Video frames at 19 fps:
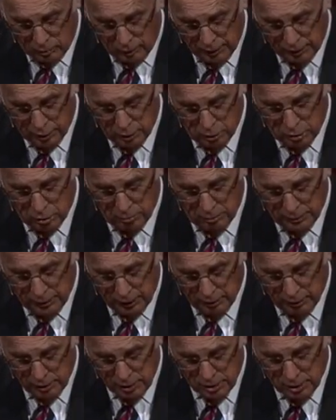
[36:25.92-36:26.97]
with whom
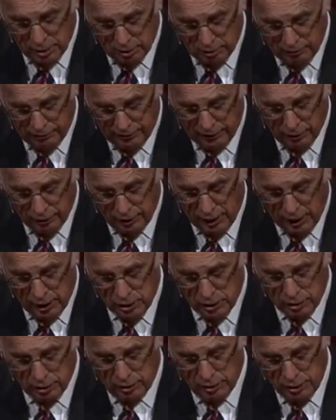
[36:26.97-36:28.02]
there is no
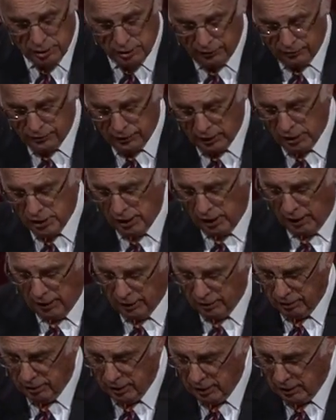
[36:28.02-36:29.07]
variation or shifting
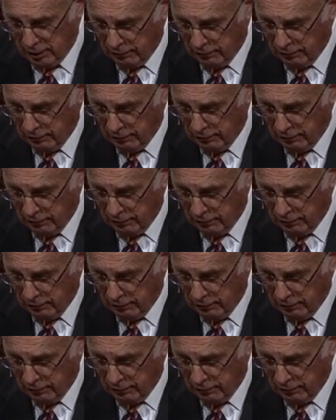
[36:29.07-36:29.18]
shadow.